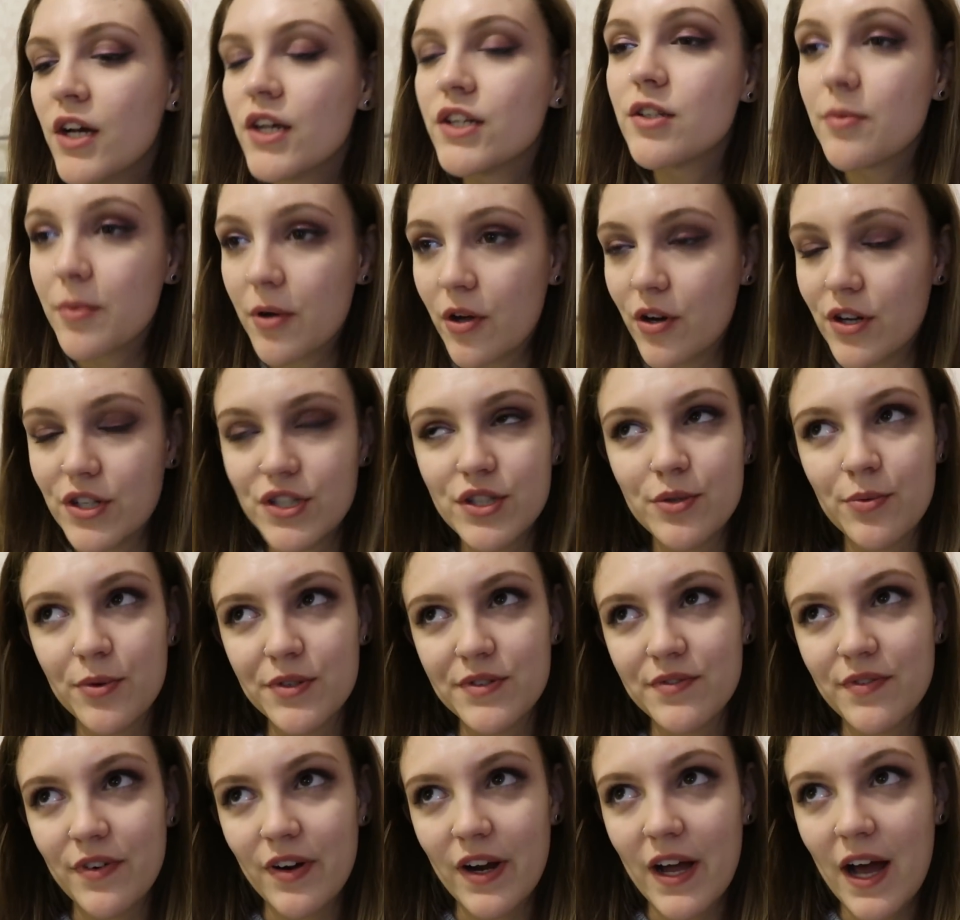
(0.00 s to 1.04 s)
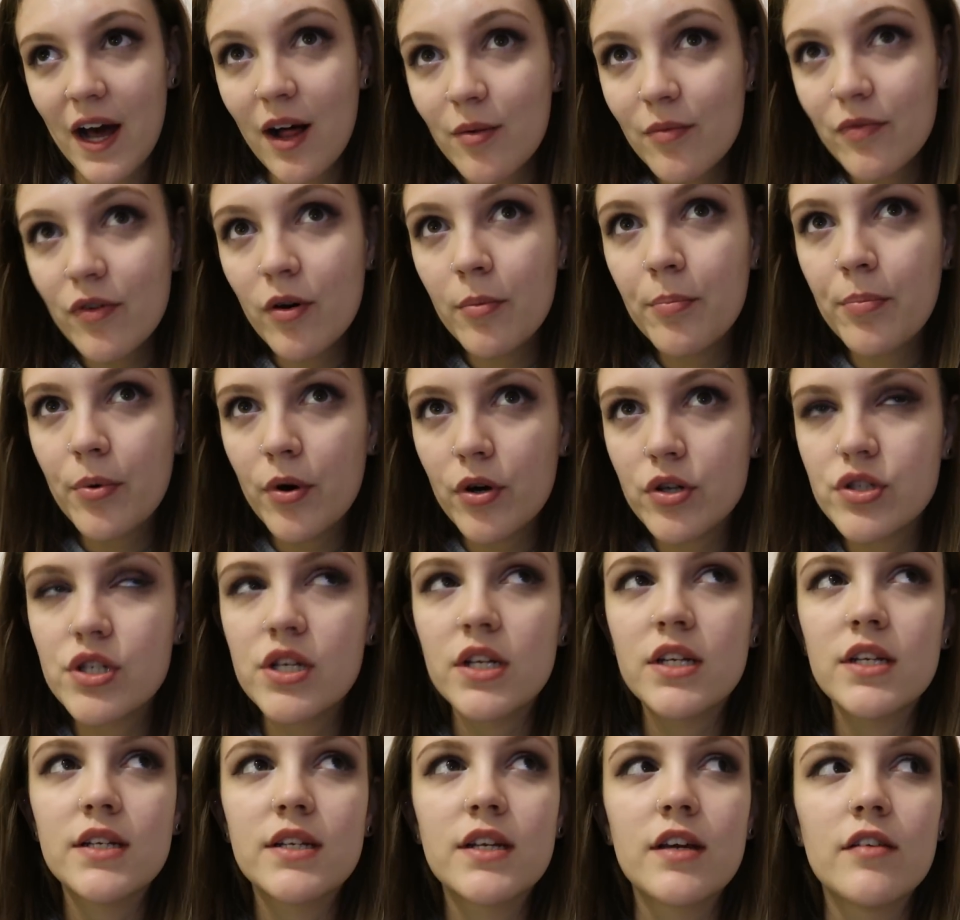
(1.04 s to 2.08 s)
To be honest, she wasn't very helpful, but
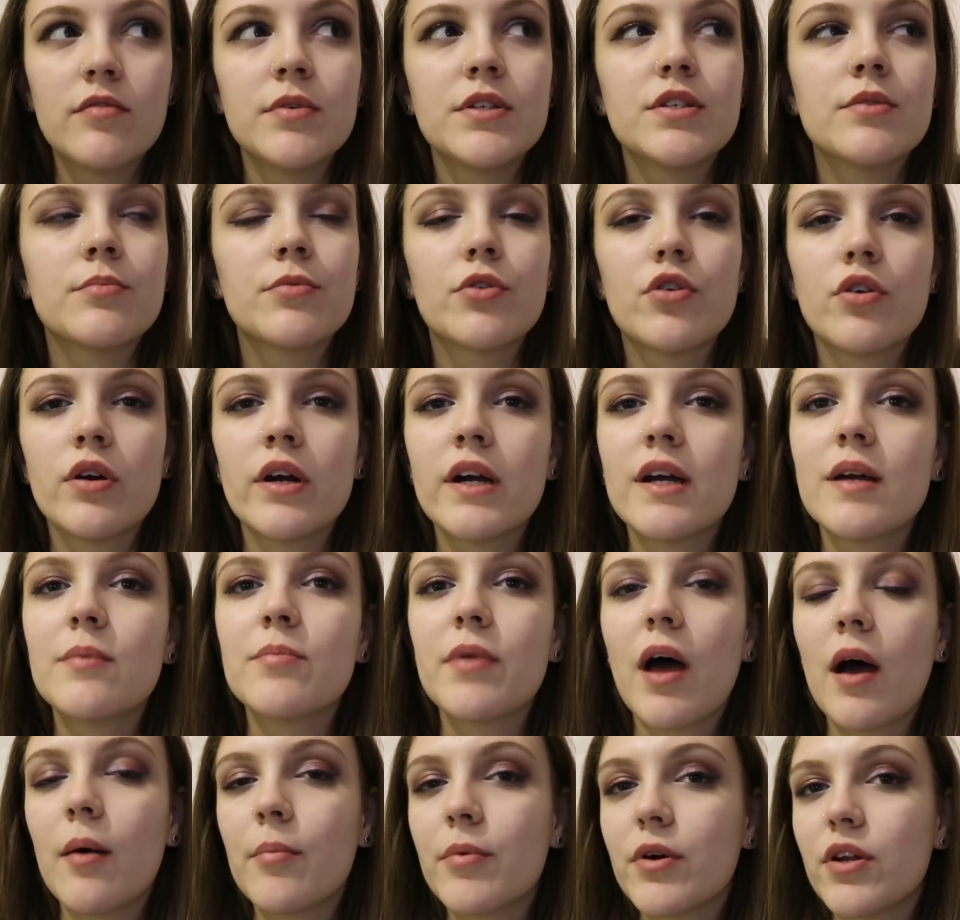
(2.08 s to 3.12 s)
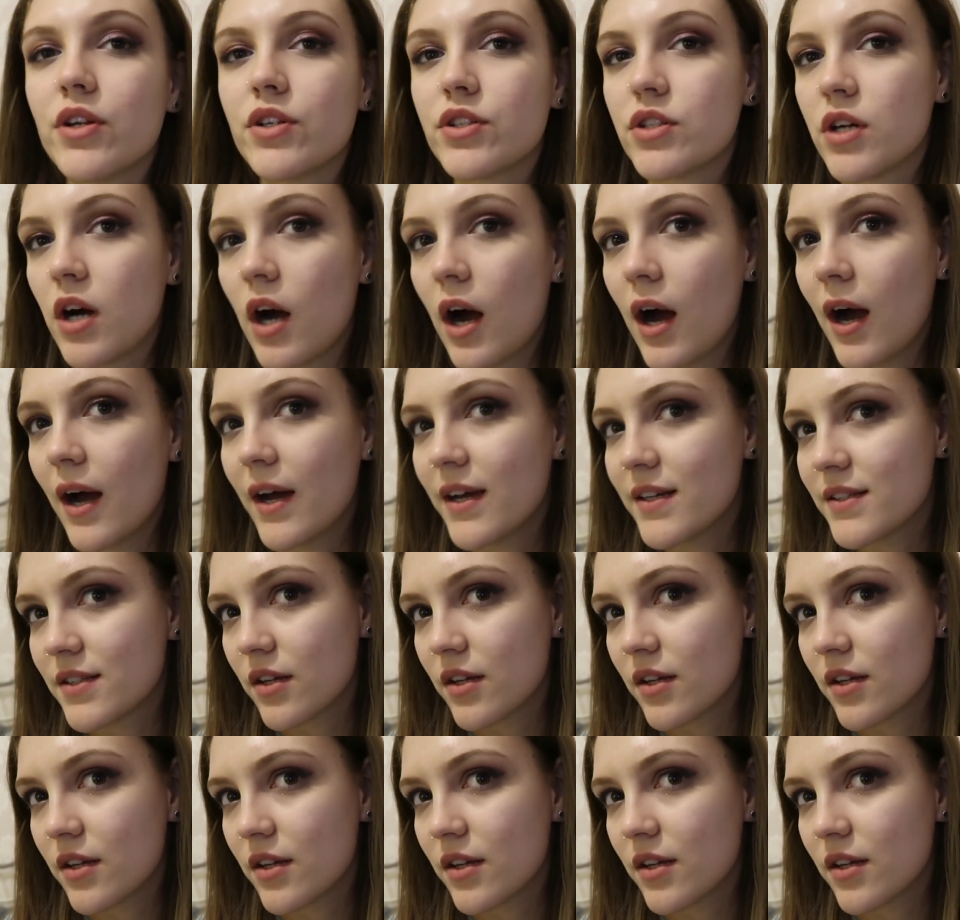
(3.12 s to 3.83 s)
she did give me some cream that I'm gonna try.